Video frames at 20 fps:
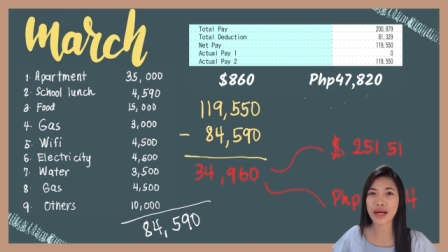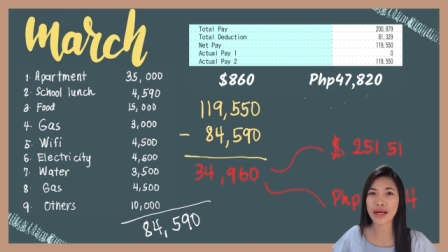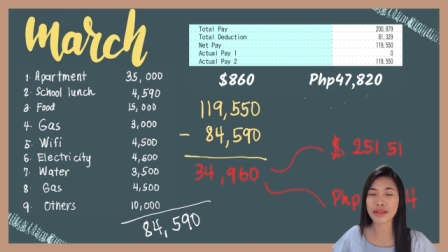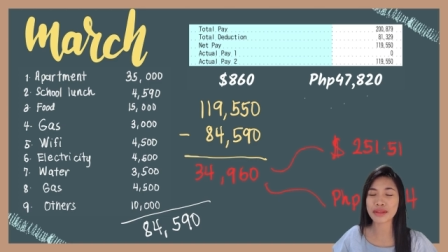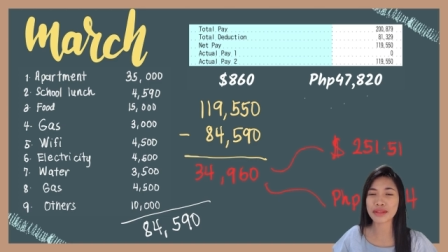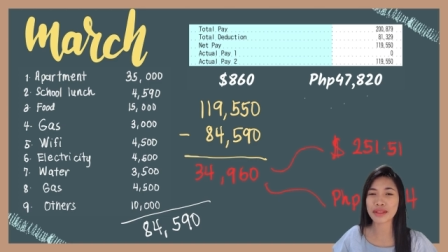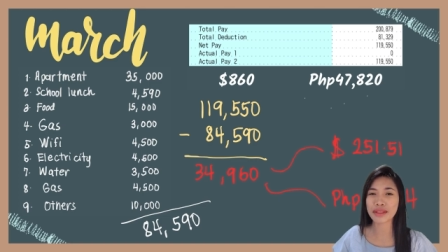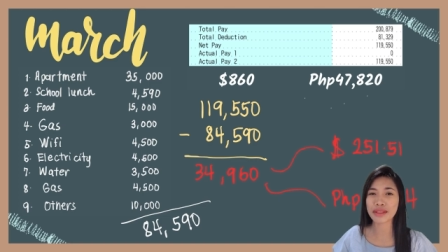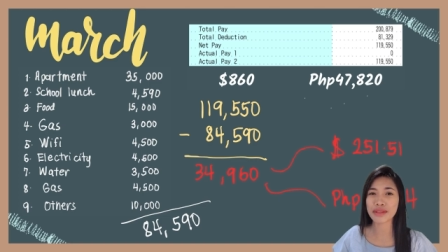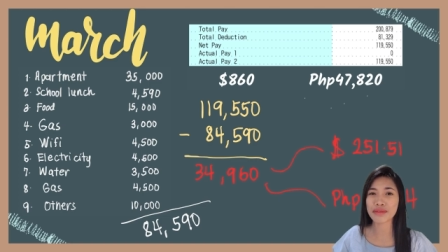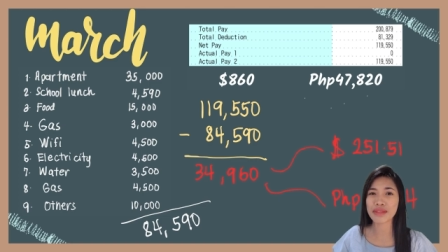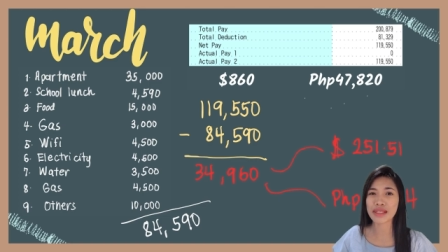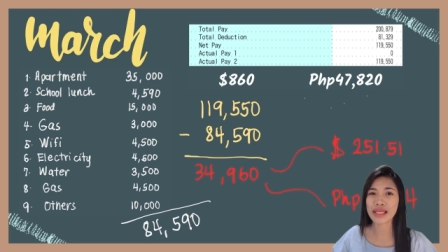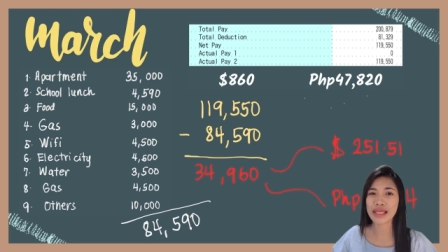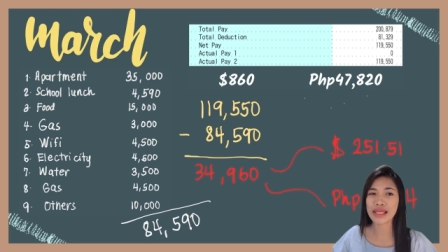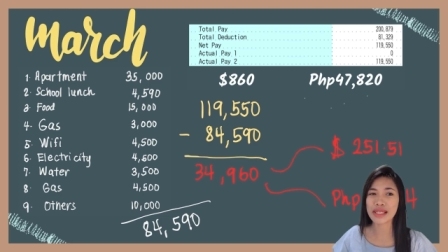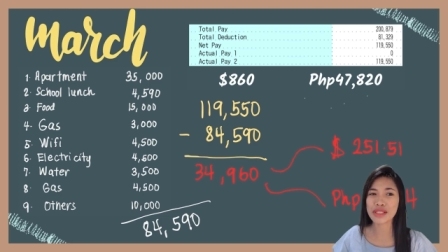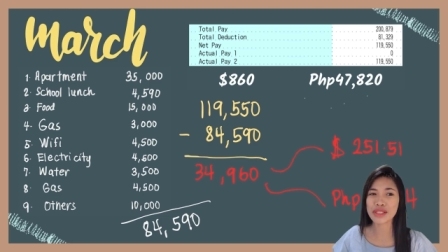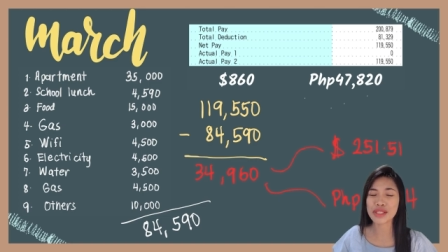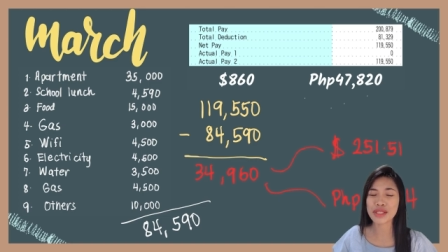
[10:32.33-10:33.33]
out on a
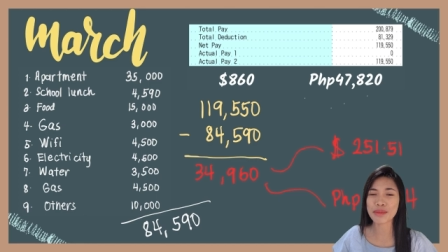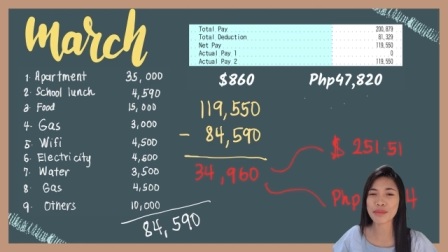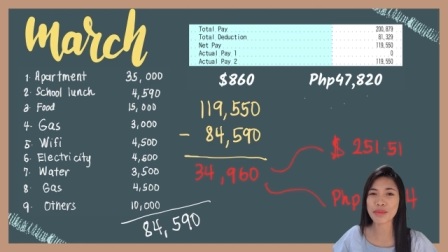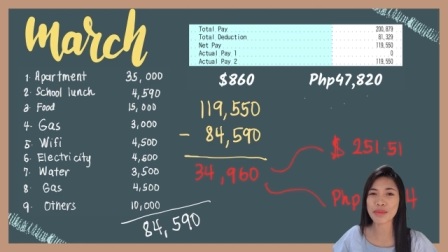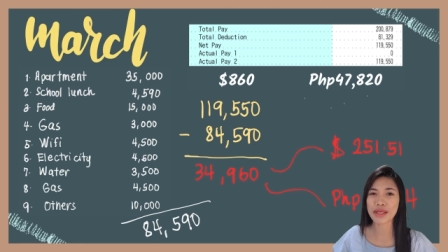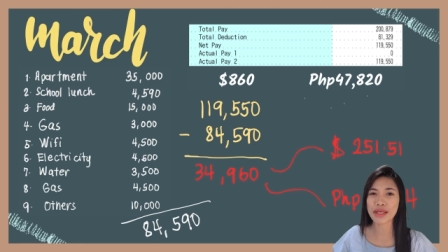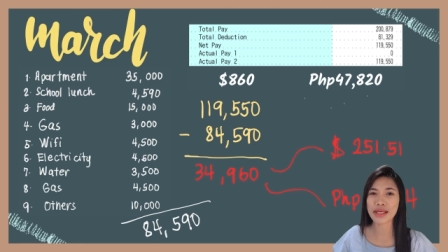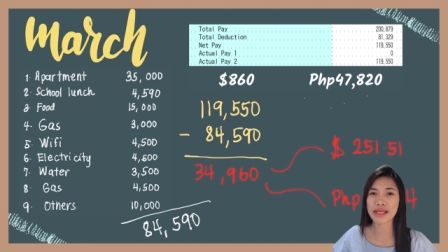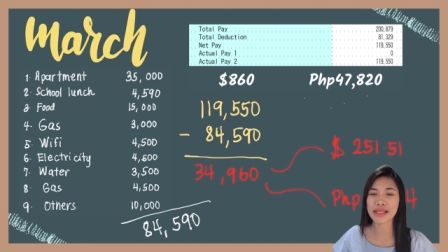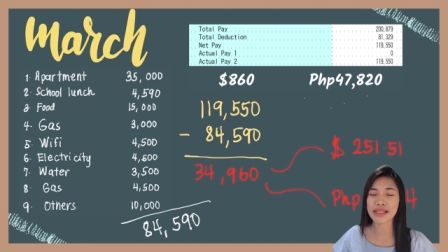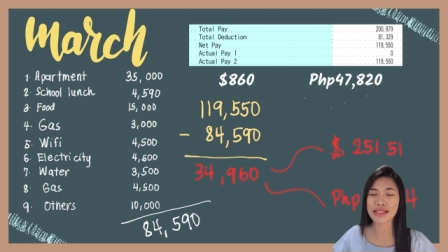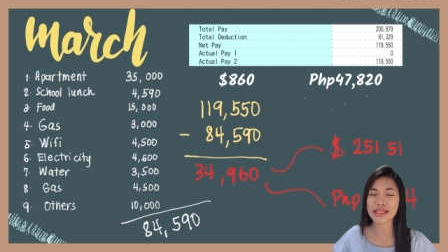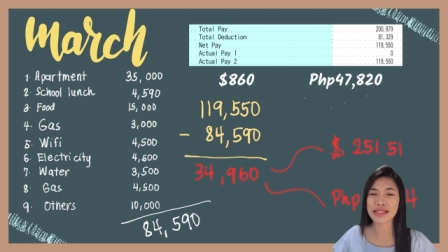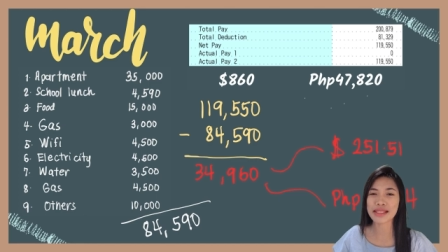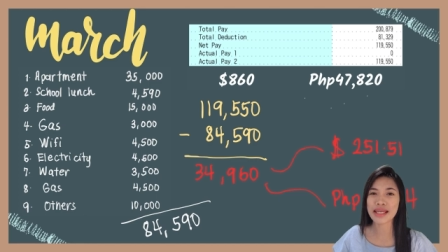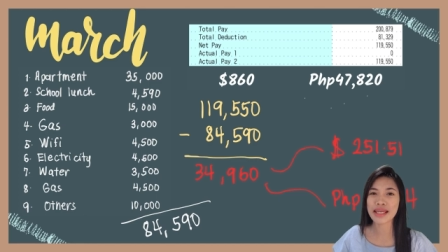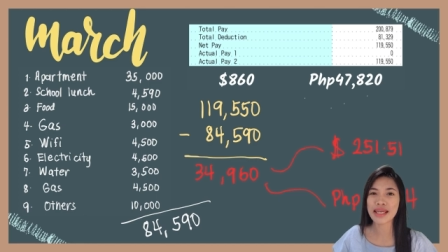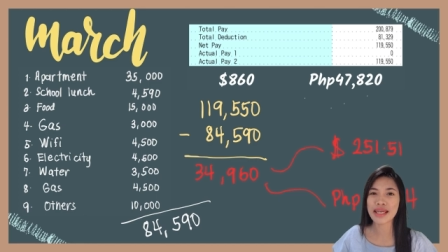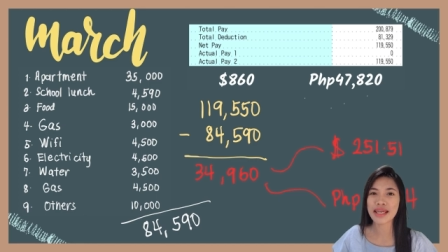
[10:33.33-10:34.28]
vacation because